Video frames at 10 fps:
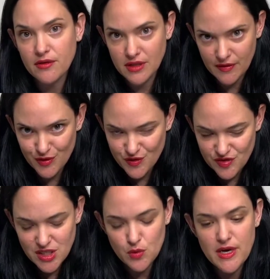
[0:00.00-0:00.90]
levels of
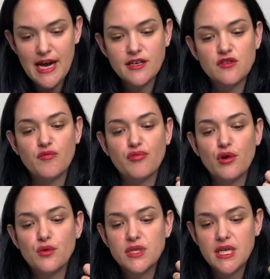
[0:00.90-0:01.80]
C-reactive
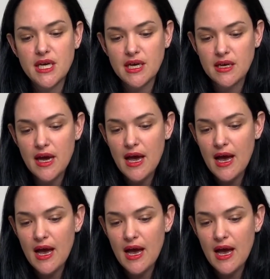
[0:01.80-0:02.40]
protein,